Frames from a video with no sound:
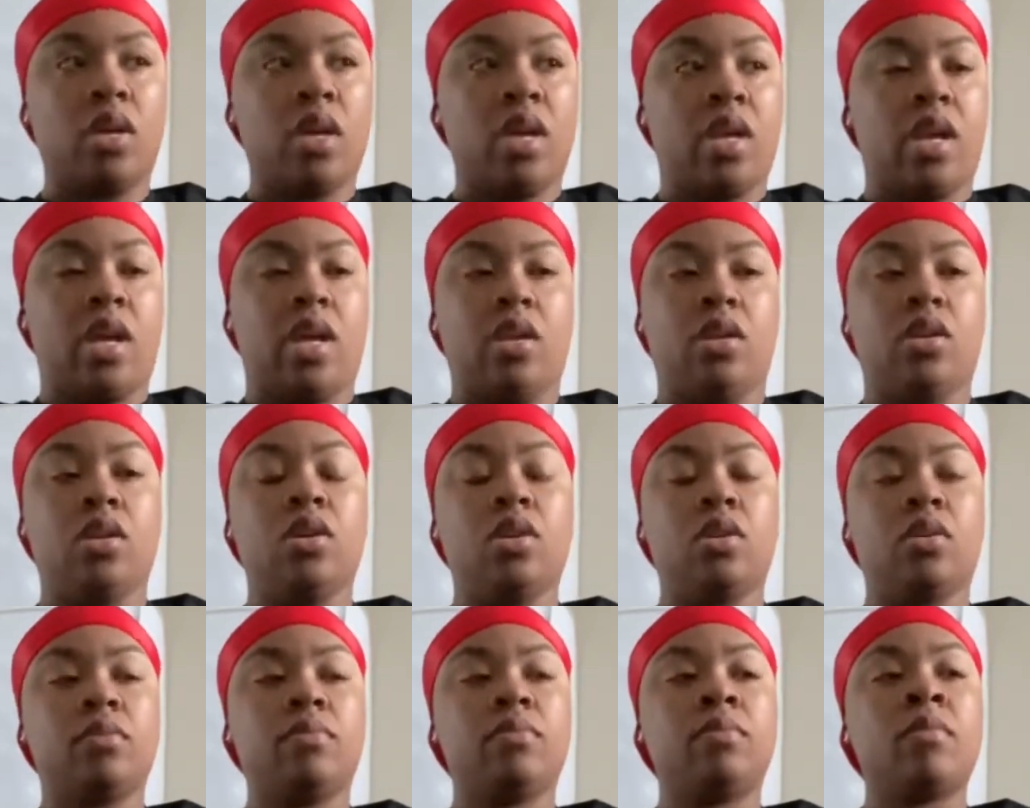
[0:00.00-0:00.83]
And I
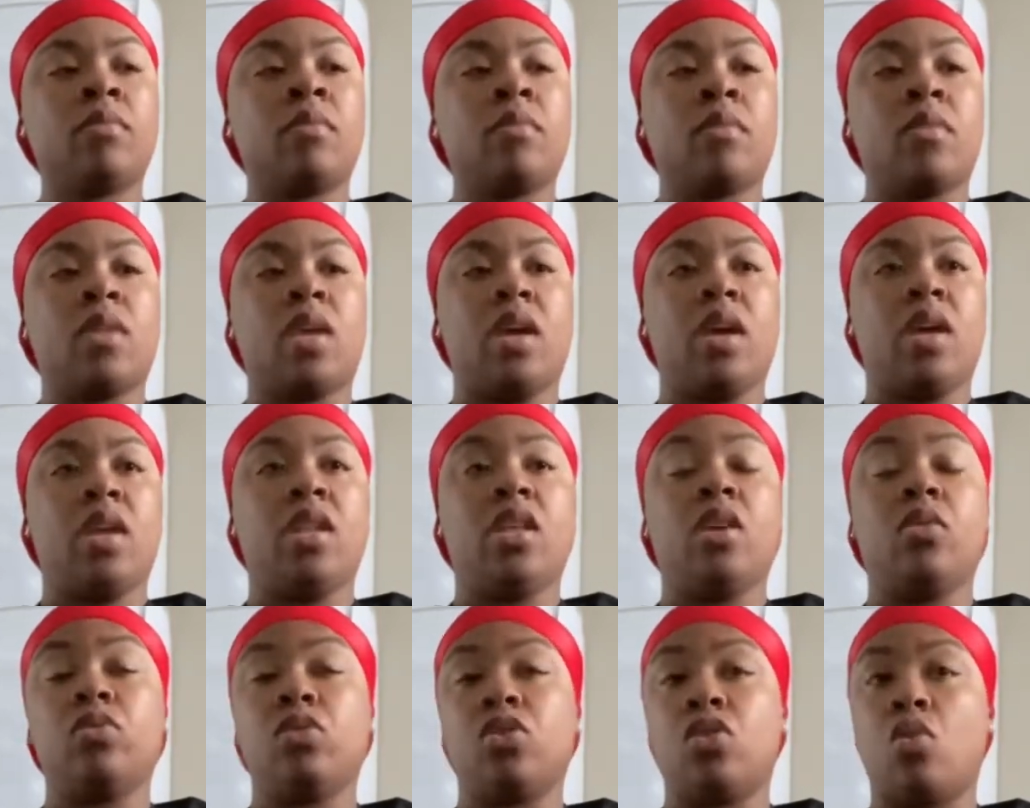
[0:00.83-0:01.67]
looked, and
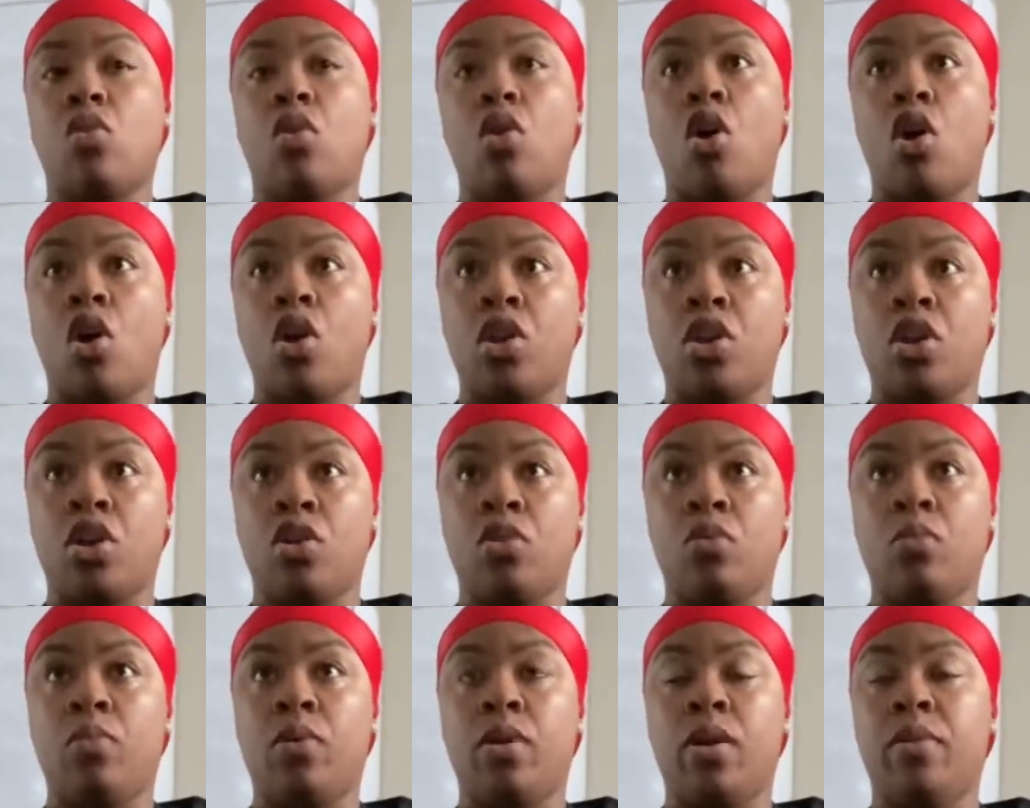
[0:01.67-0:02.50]
there was no
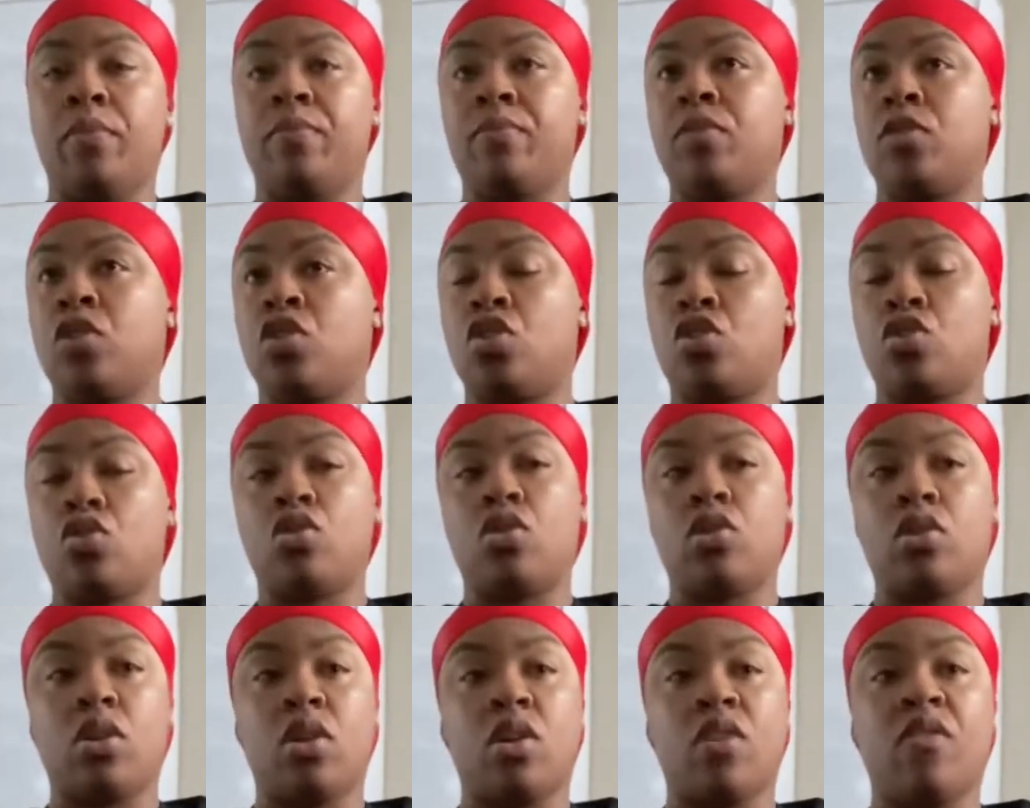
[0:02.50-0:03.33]
audio, but sure
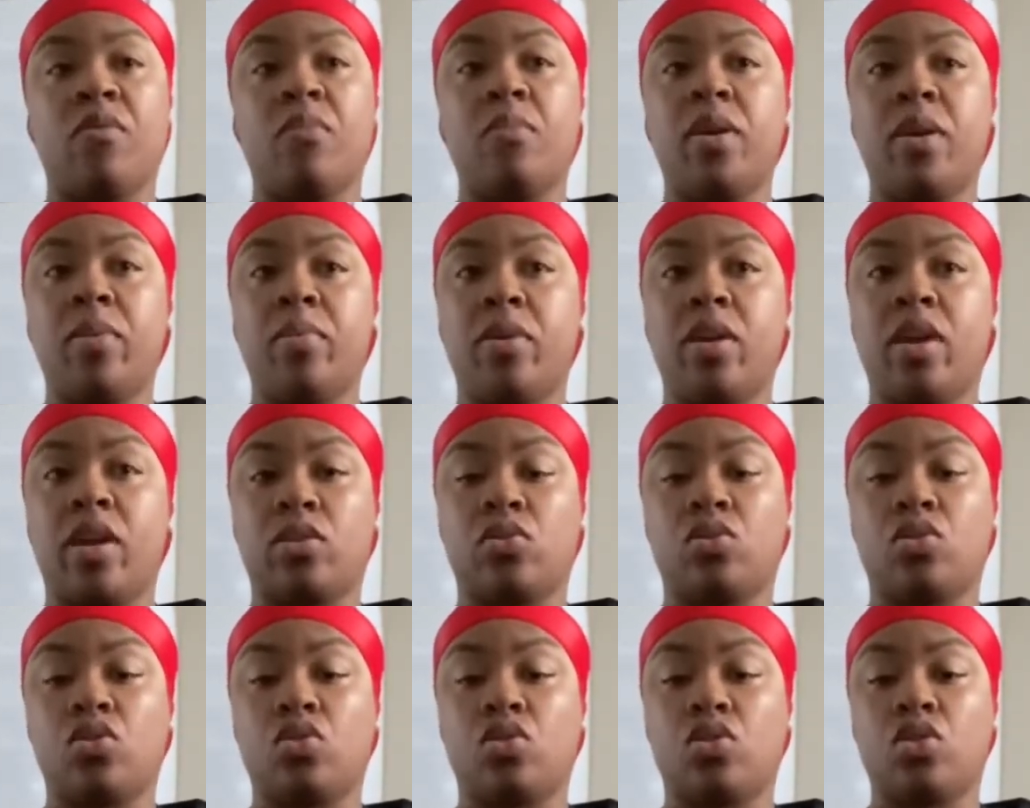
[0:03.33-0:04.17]
enough, baby X
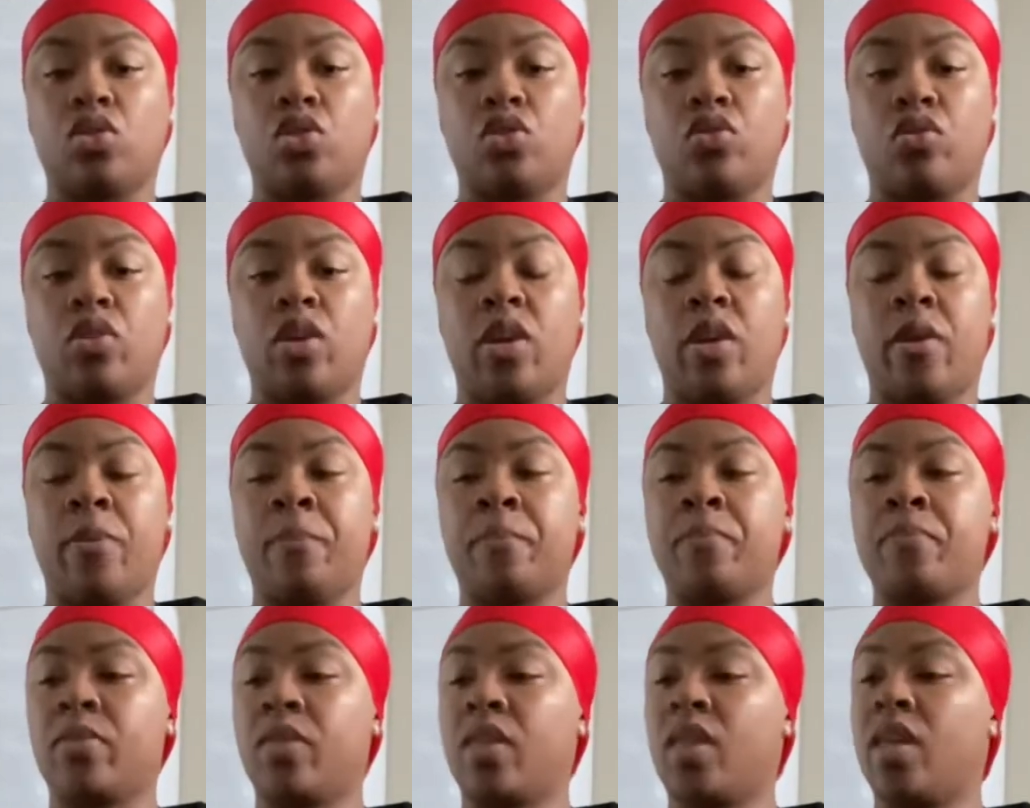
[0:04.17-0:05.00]
was on the screen,
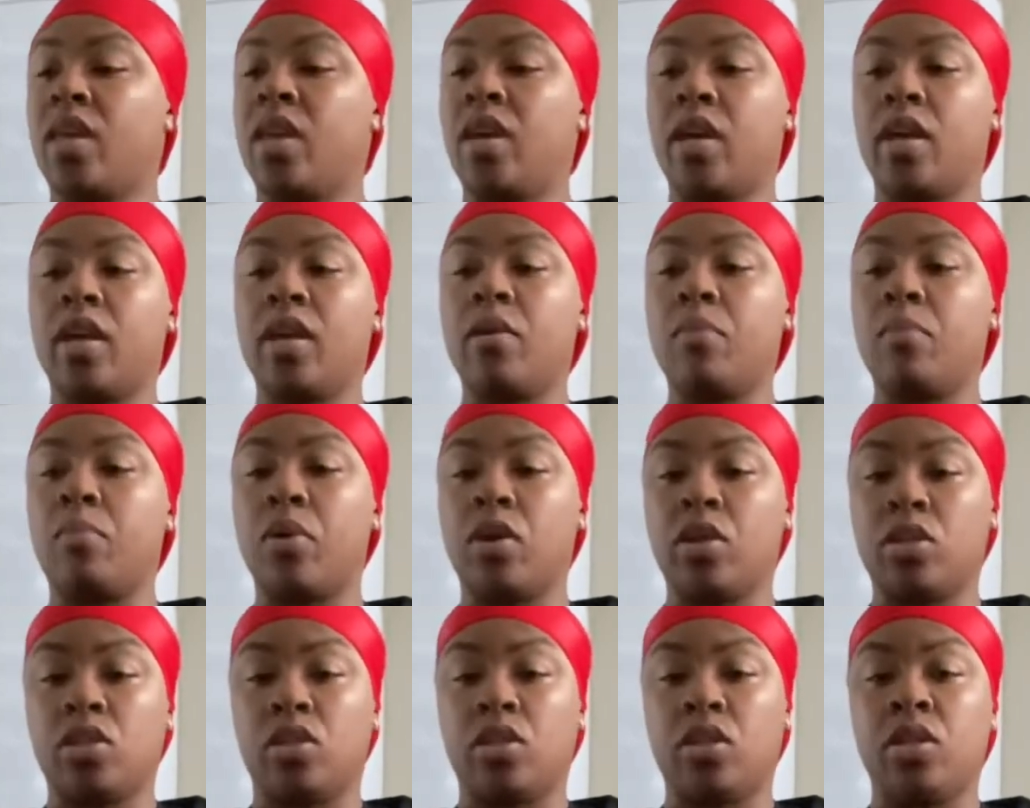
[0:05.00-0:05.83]
kicking and
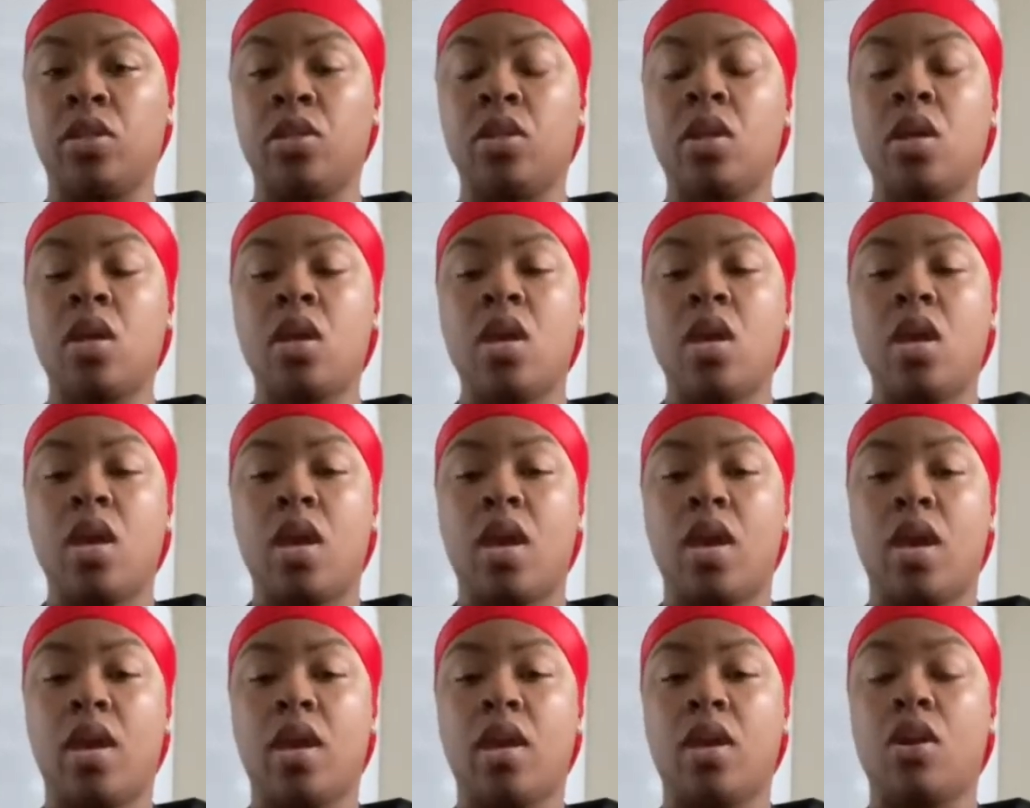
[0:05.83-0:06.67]
punching,
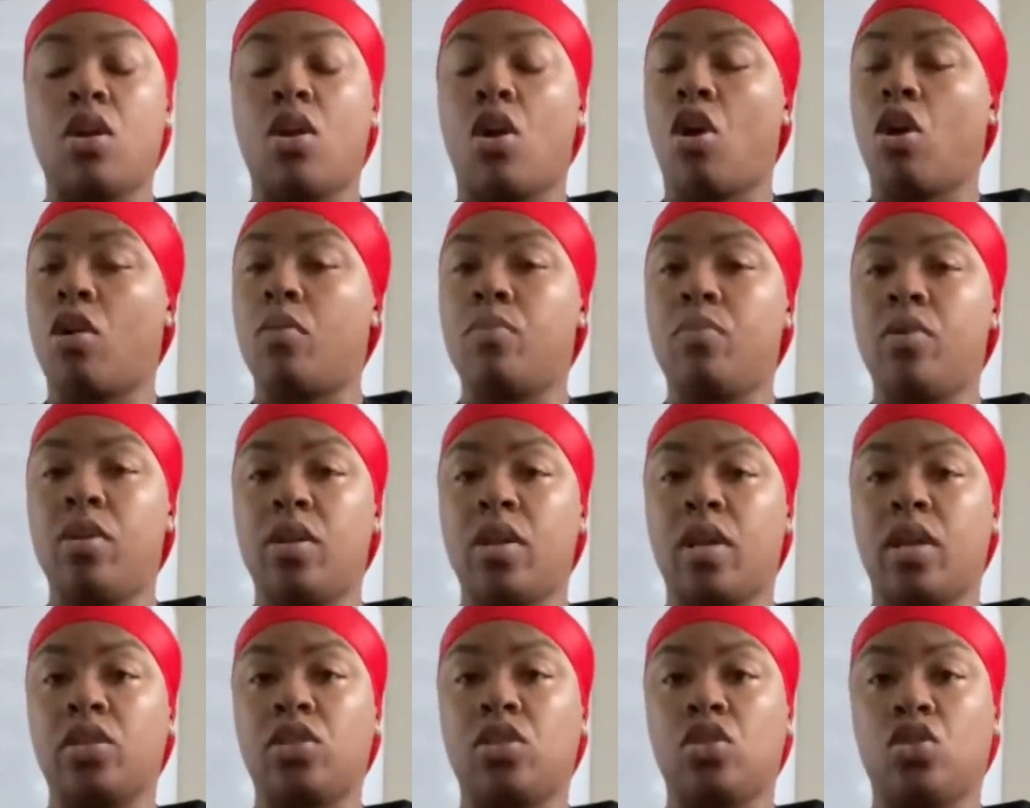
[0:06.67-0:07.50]
and heartbeat
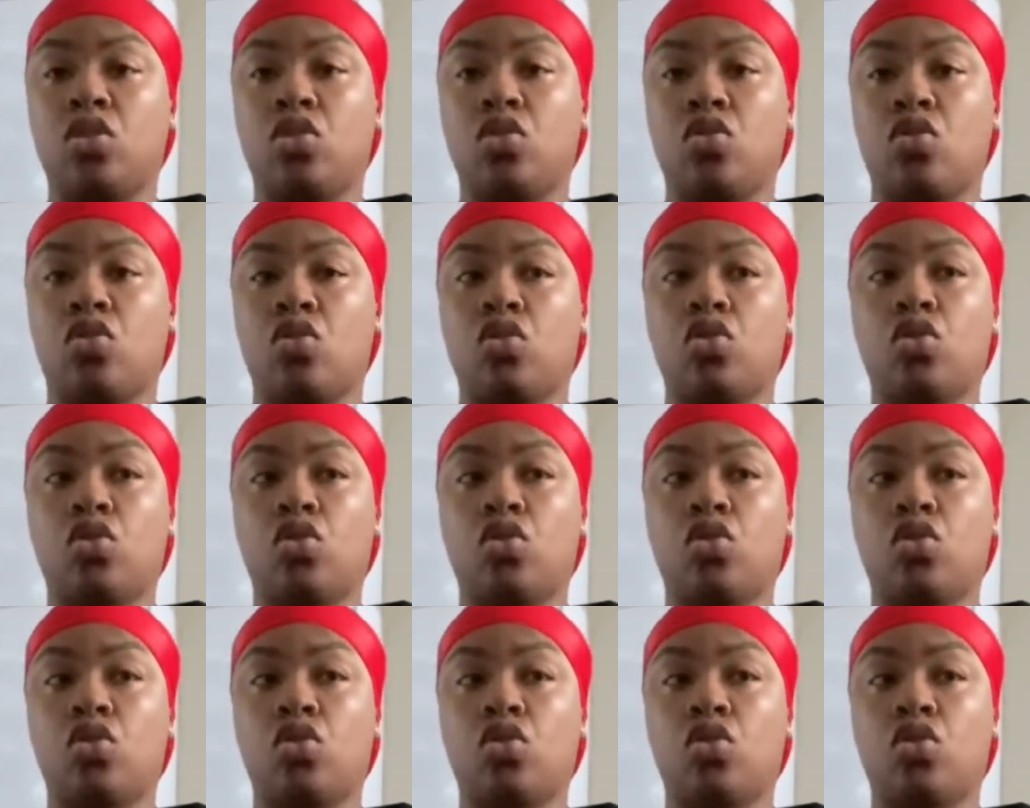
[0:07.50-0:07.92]
nice and strong.